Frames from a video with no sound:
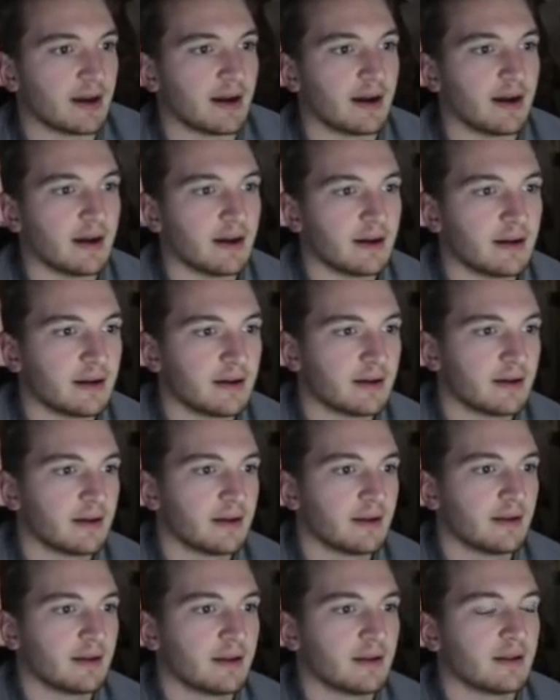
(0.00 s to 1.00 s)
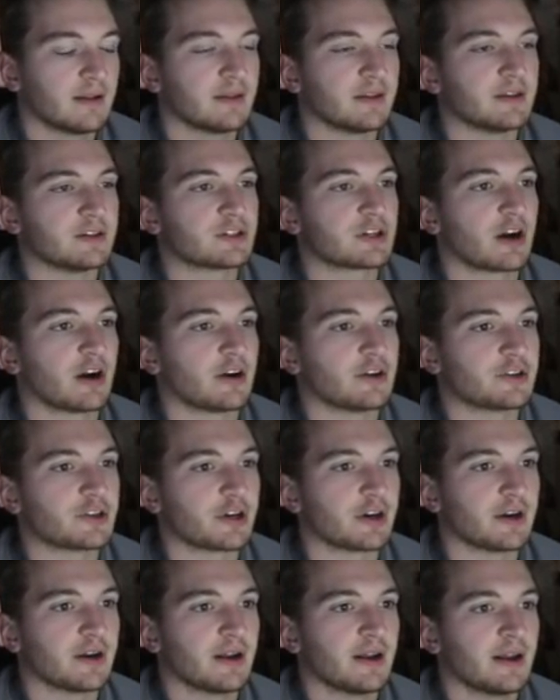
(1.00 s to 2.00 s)
uh, the
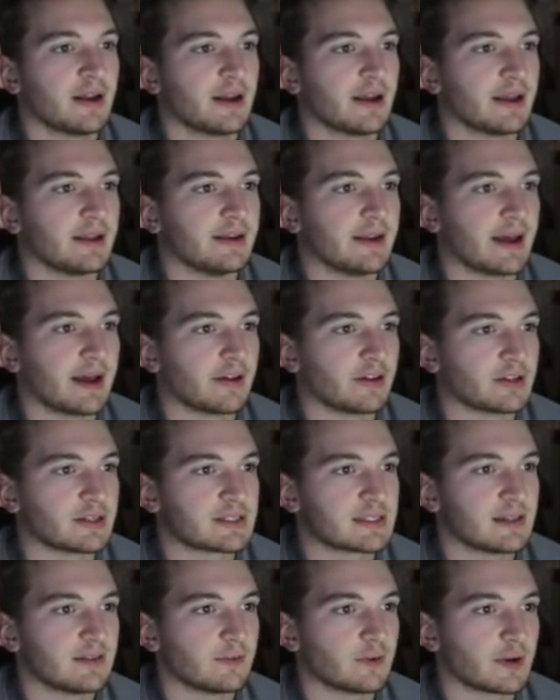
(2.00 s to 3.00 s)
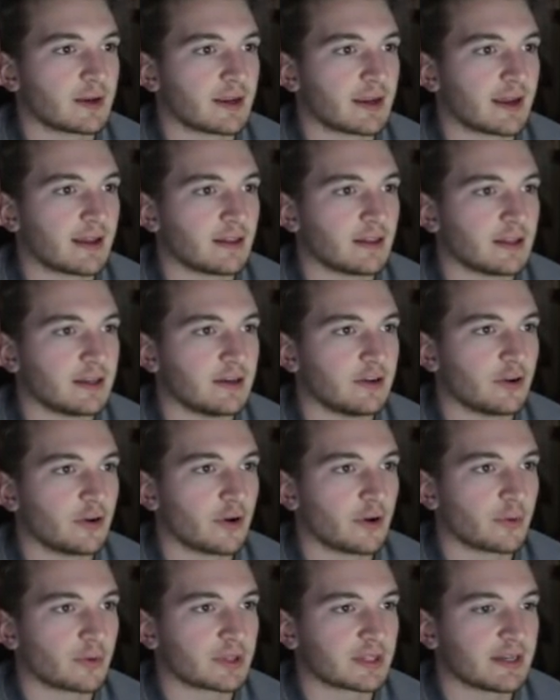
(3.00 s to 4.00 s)
charger. And now let's see if we can get
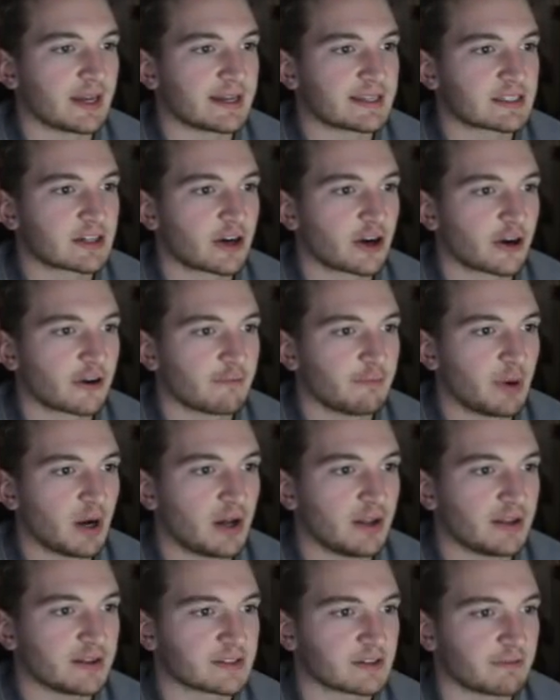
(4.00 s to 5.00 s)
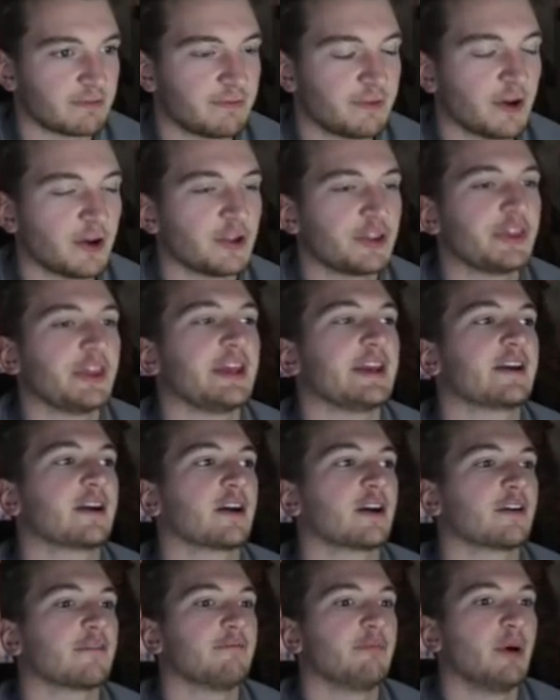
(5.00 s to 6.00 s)
Lindor with a nice curveball. That was a filthy
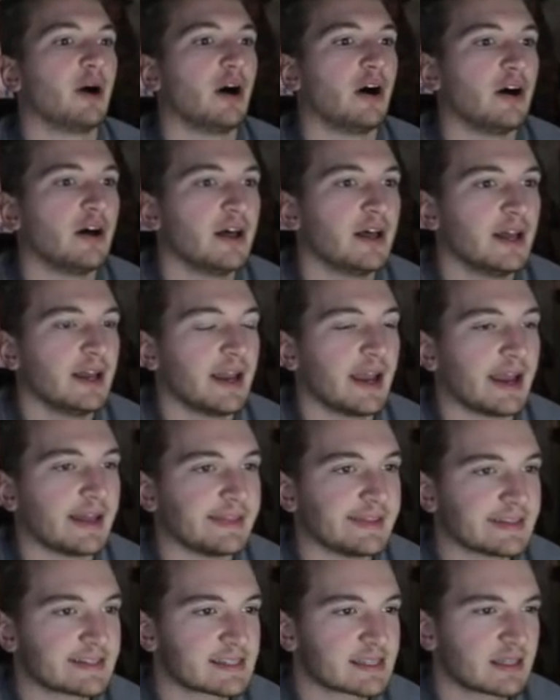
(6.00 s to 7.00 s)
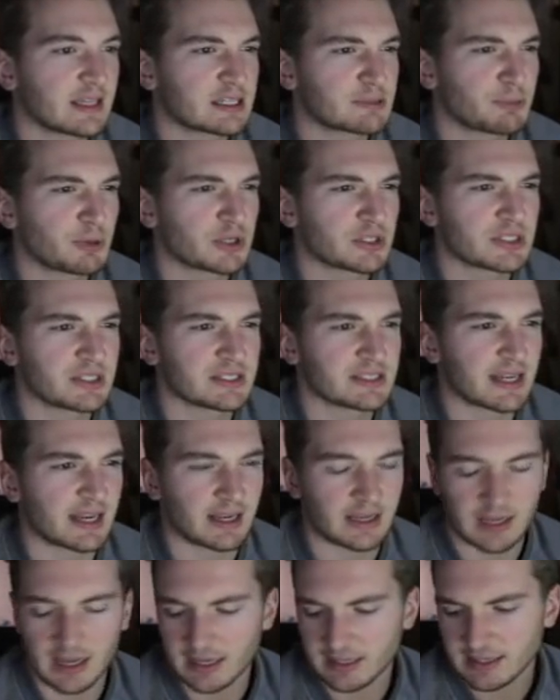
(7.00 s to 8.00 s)
curveball. And this, this person's
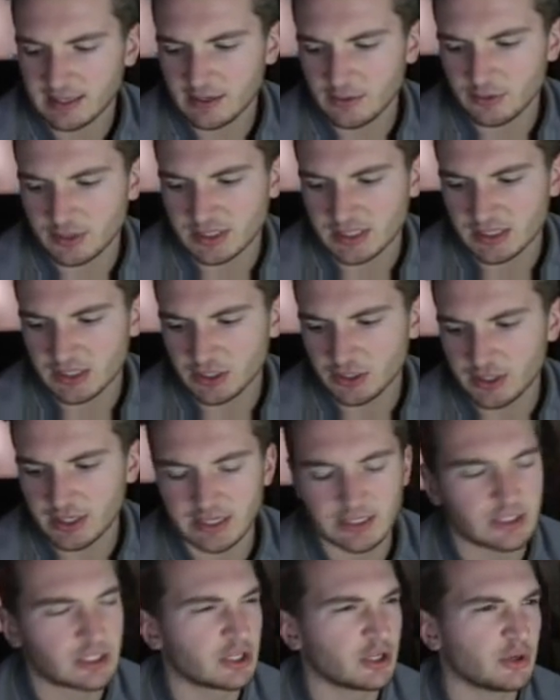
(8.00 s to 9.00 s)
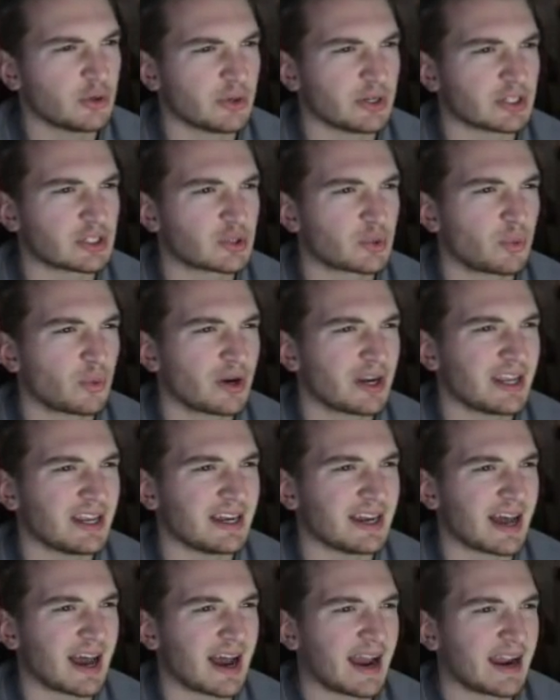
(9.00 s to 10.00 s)
like, I think it was 32 and
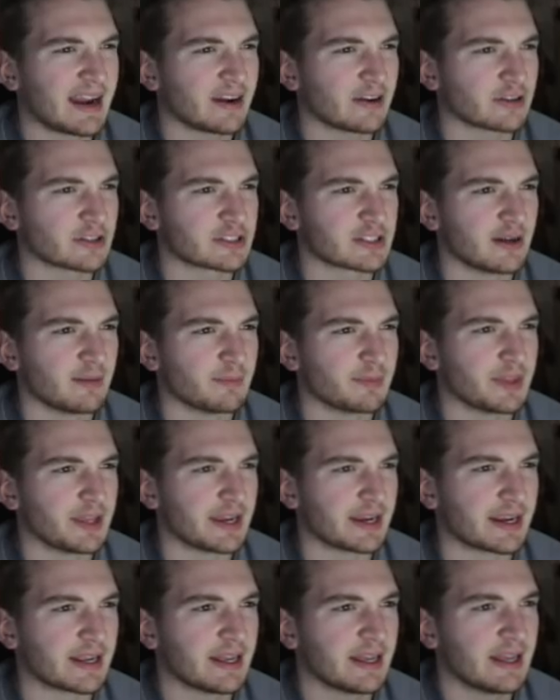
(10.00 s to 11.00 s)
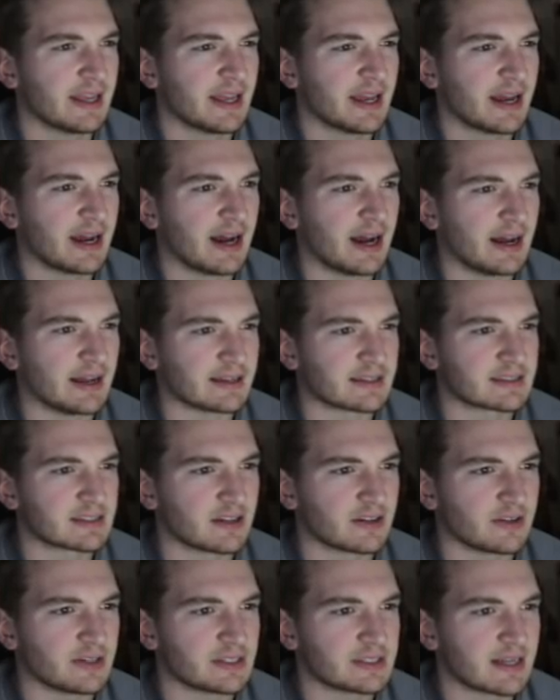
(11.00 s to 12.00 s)
29 or something. Uh,
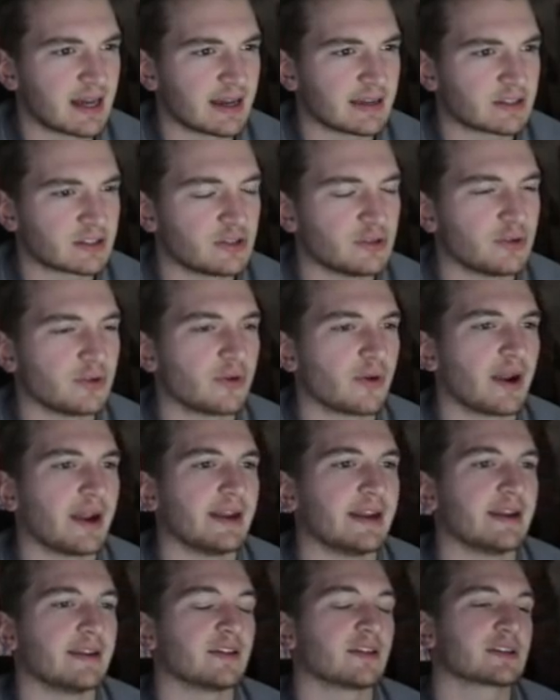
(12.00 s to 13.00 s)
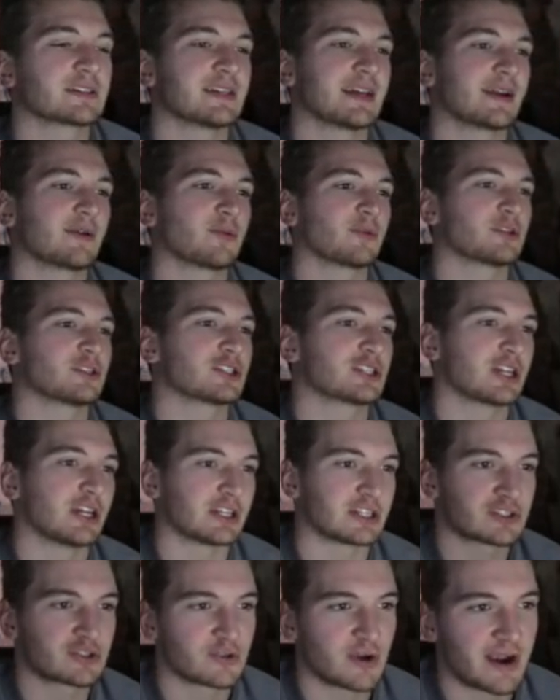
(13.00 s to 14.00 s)
so he's not too great, and it looks like we're just
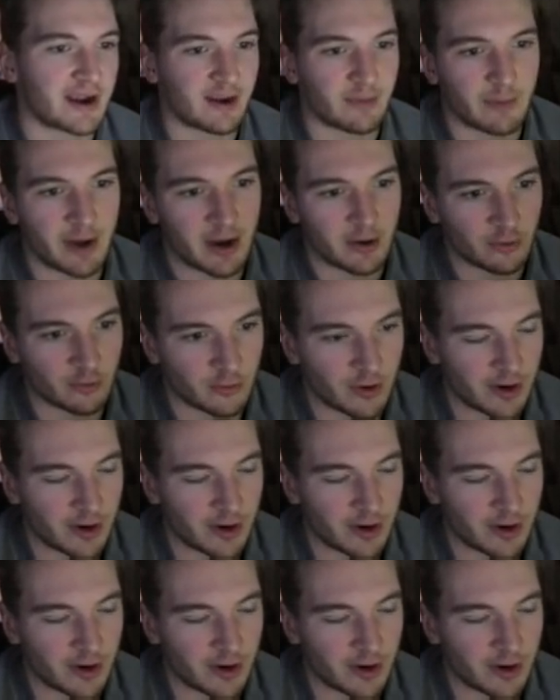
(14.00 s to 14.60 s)
going to strike him out